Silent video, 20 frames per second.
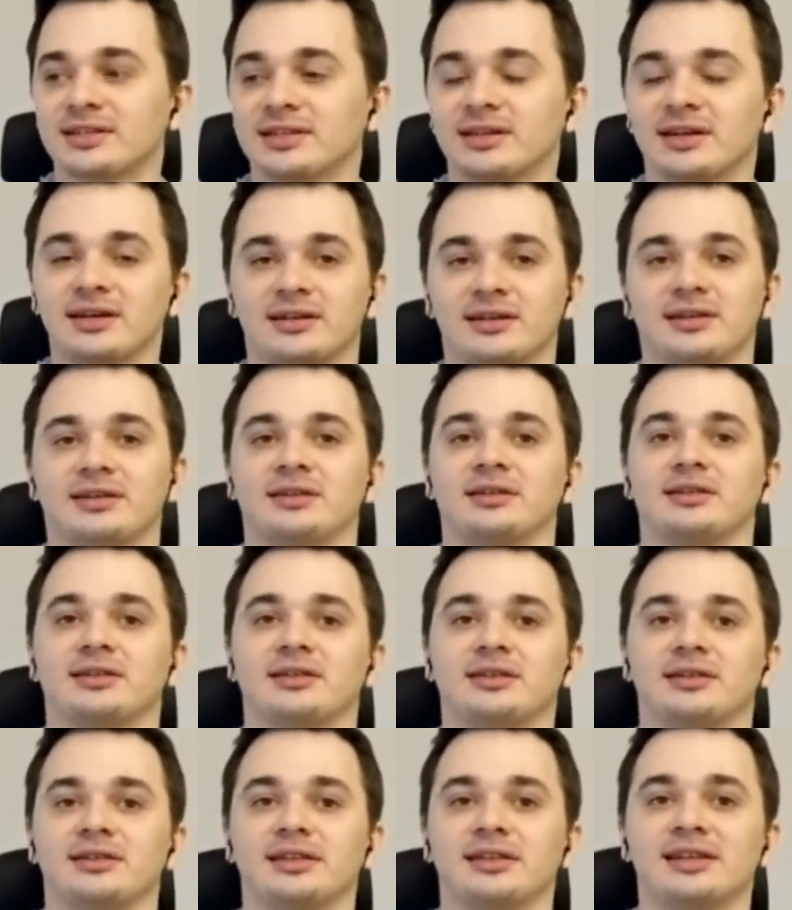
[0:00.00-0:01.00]

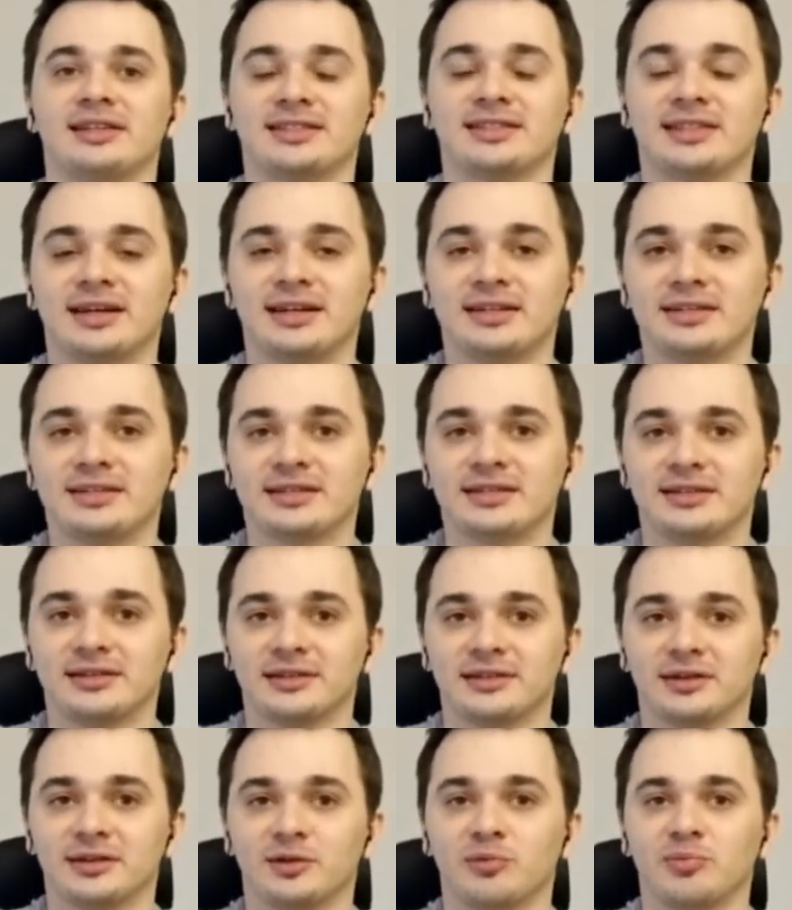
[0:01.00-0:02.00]
Naturally, the only thing we
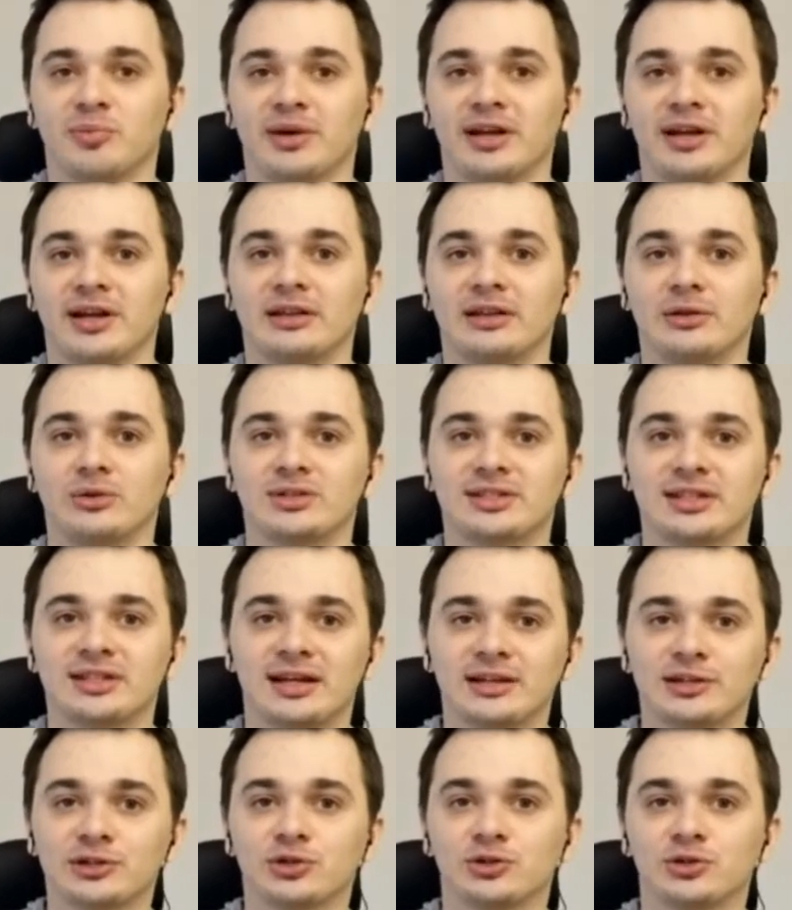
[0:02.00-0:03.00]
could do
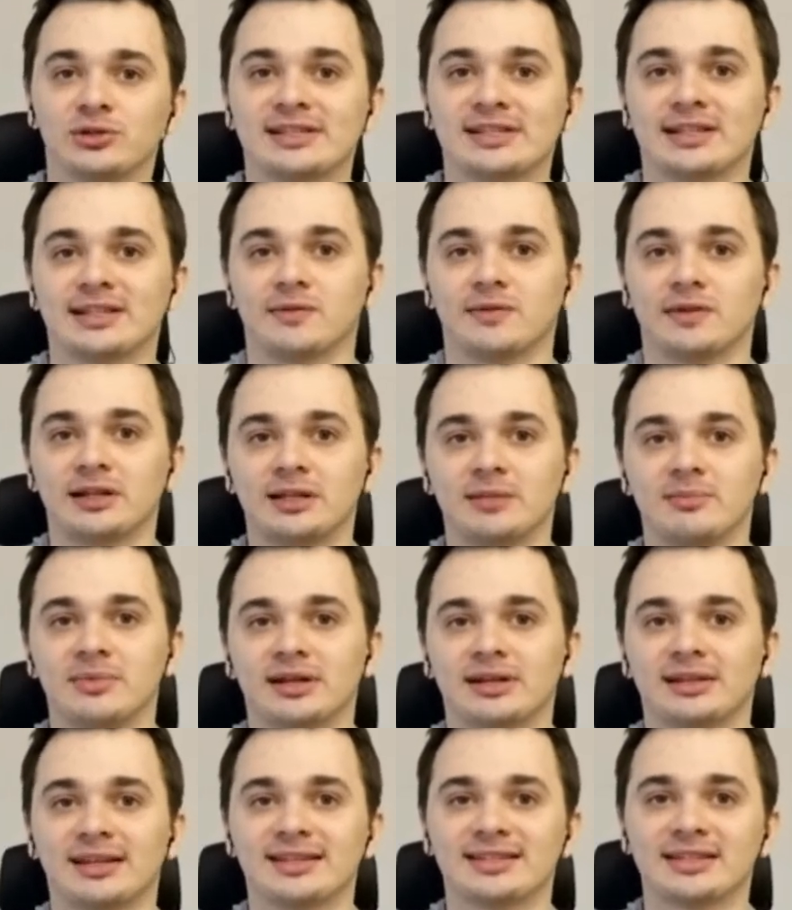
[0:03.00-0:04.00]
was
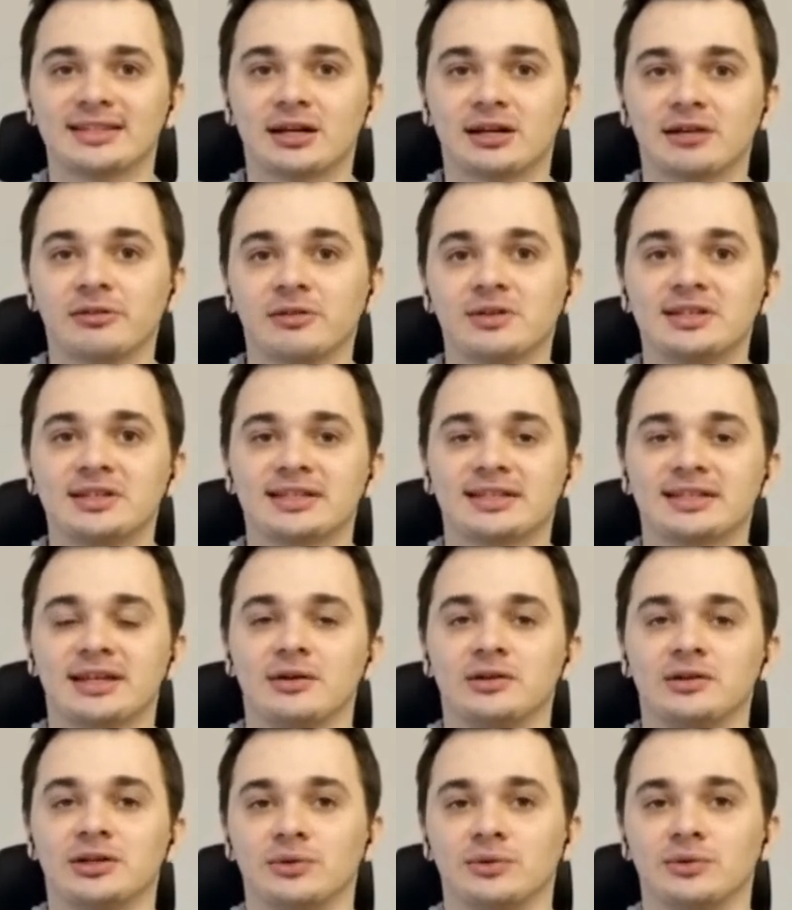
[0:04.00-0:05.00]
to
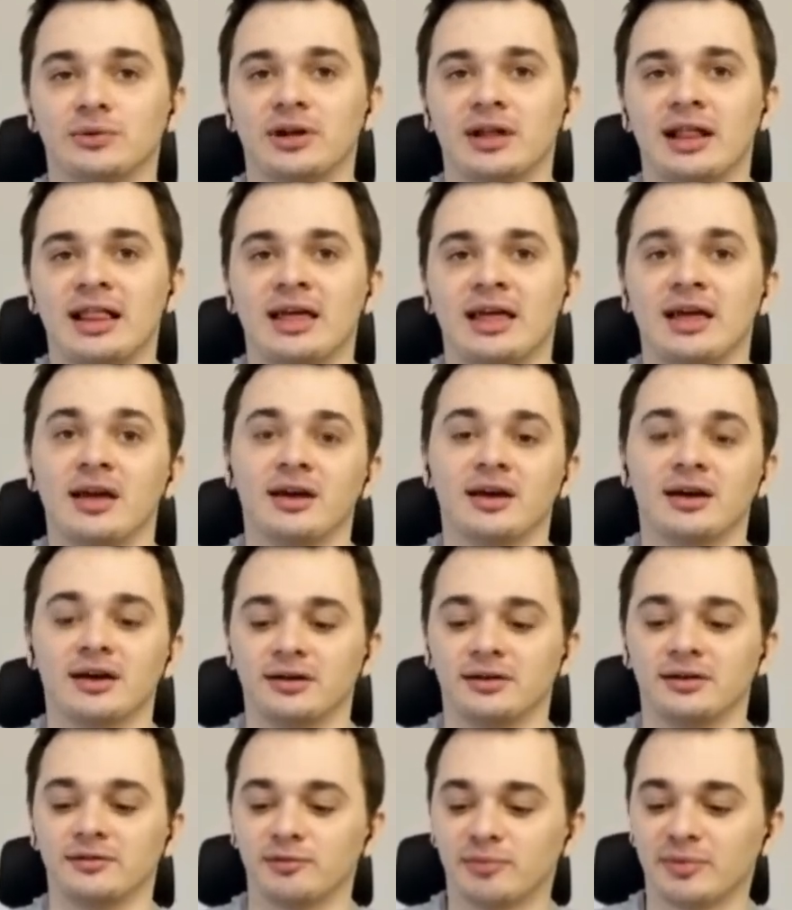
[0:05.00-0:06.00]
call Vladimir
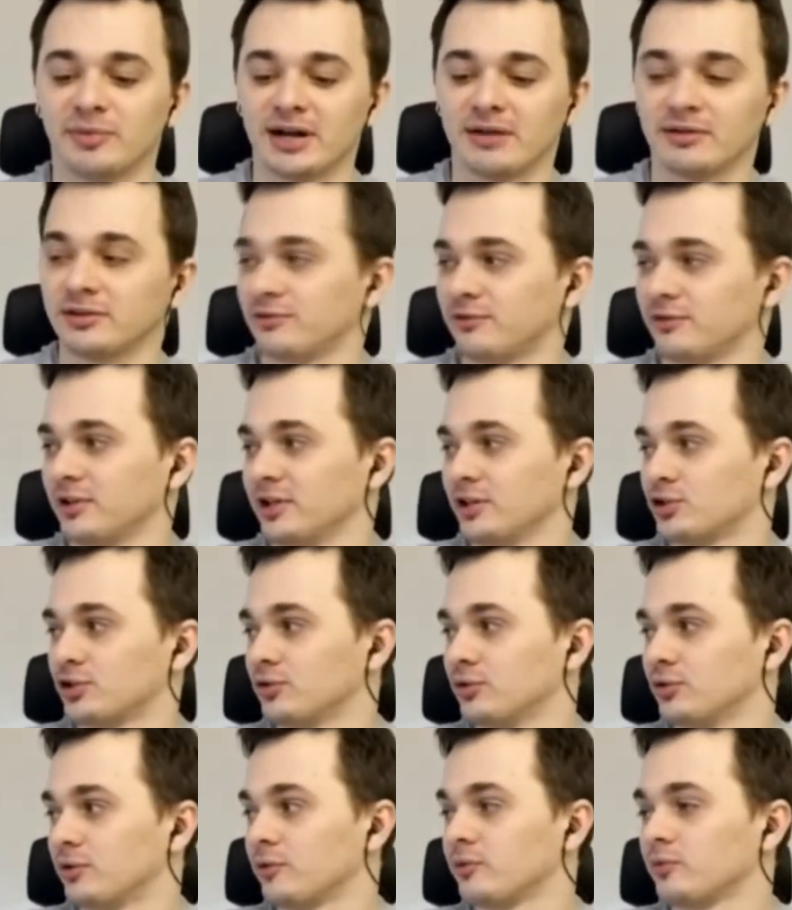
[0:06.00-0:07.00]
Nazarov,
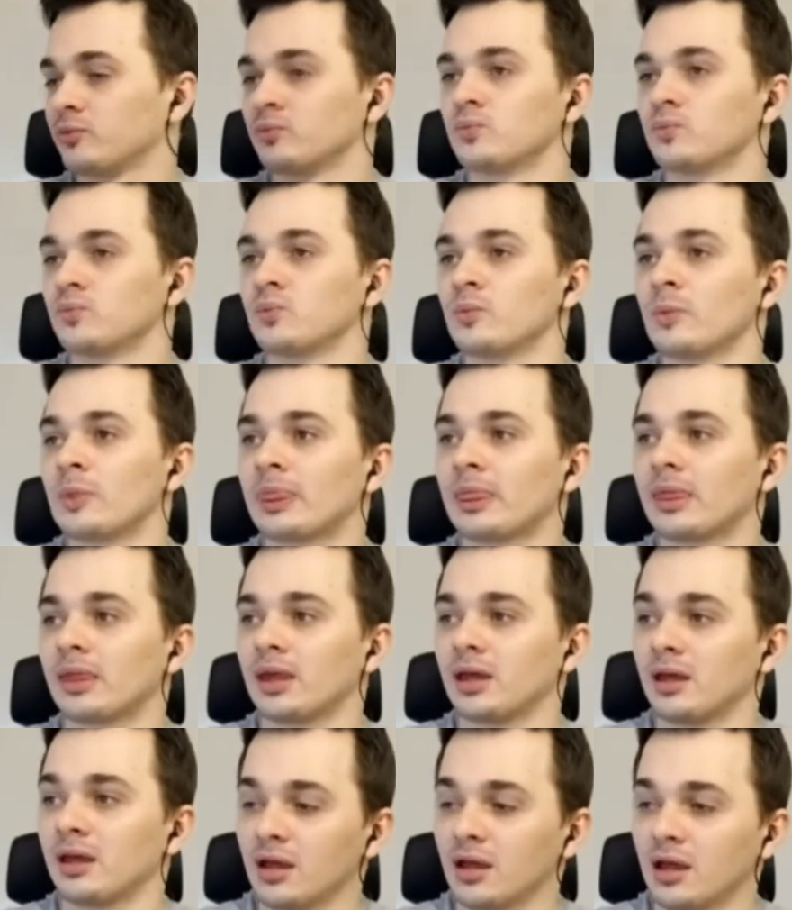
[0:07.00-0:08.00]
get our
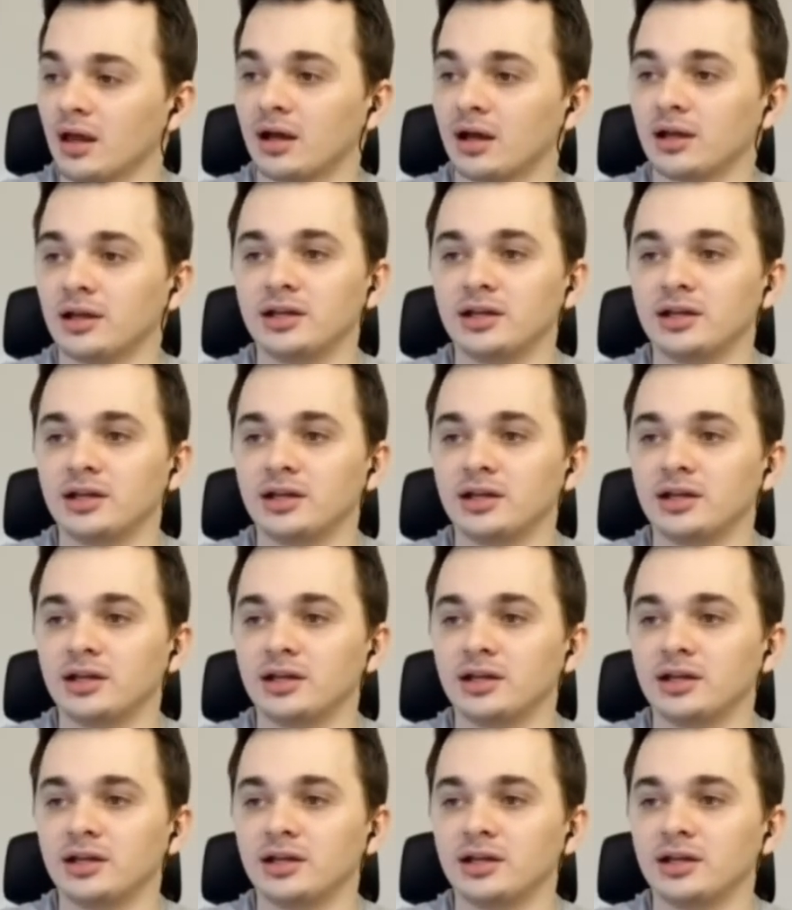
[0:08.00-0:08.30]
soldering